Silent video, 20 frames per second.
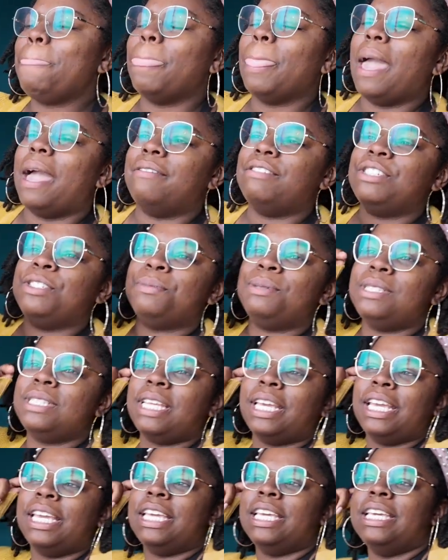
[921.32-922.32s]
I've just been
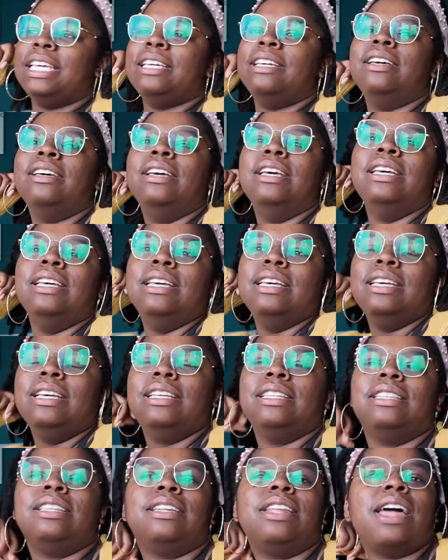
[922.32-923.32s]
taking
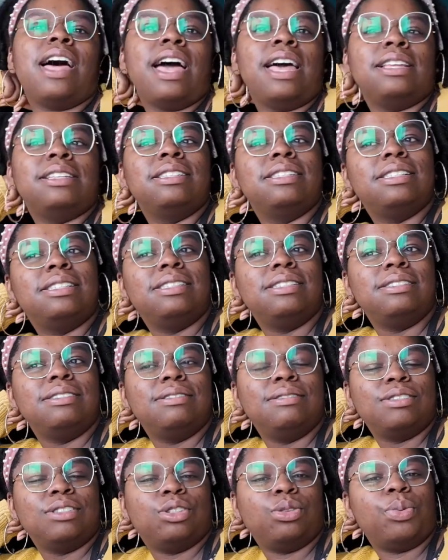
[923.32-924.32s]
the last
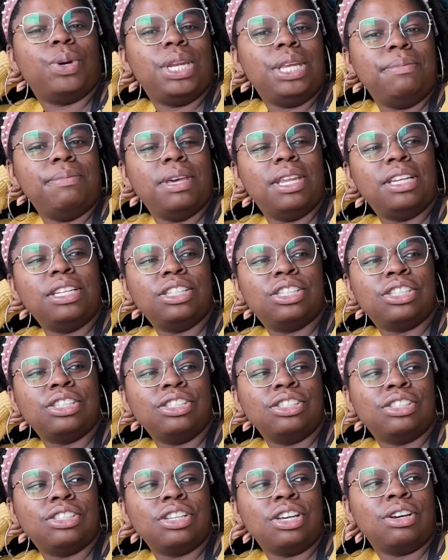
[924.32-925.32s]
20 minutes or
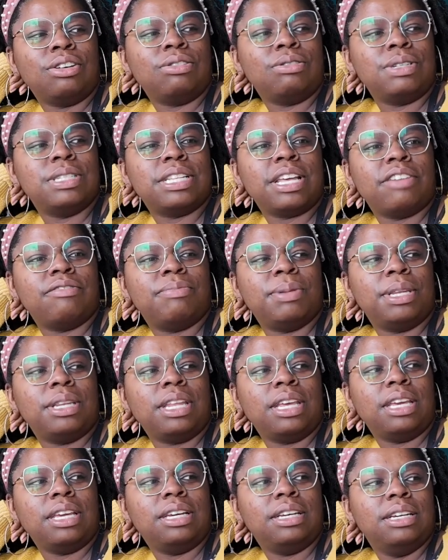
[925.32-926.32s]
so as I've been
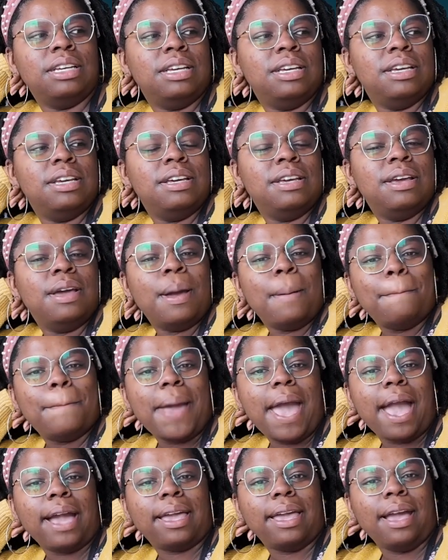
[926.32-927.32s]
like
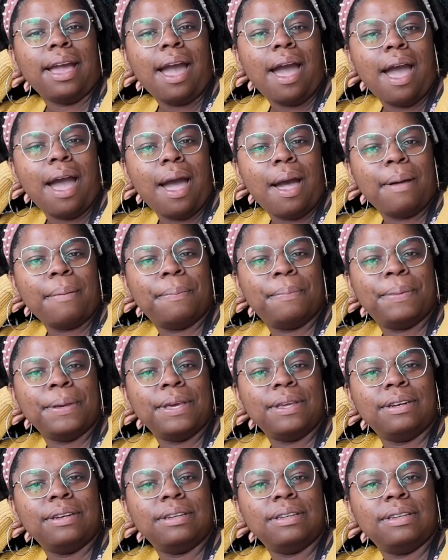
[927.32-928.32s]
packing up
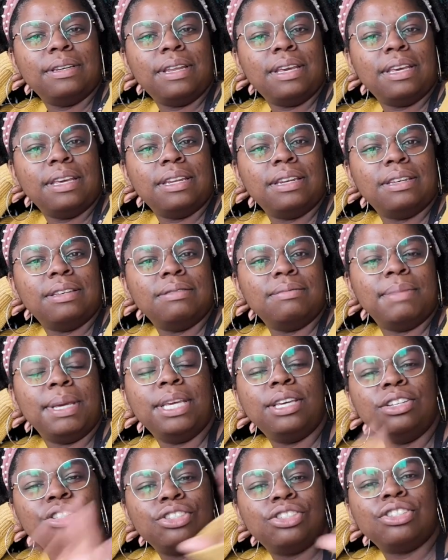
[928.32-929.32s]
and
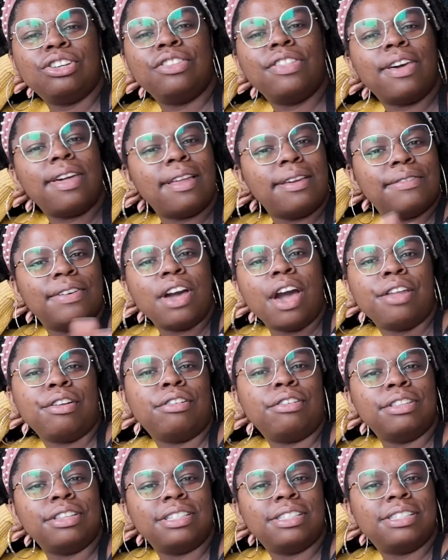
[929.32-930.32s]
making sure that I've got
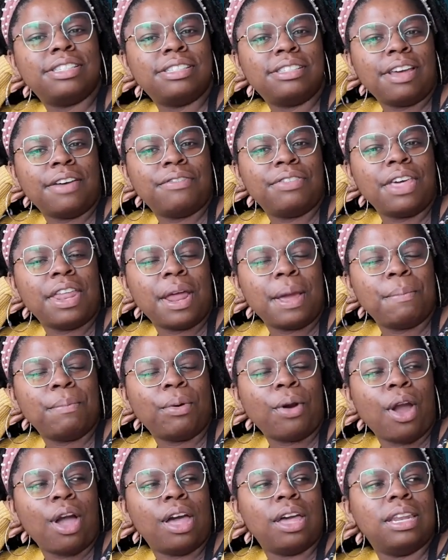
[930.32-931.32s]
all the stuff that I
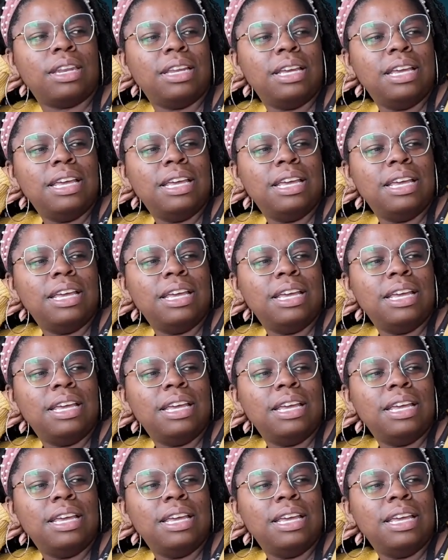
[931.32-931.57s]
brought,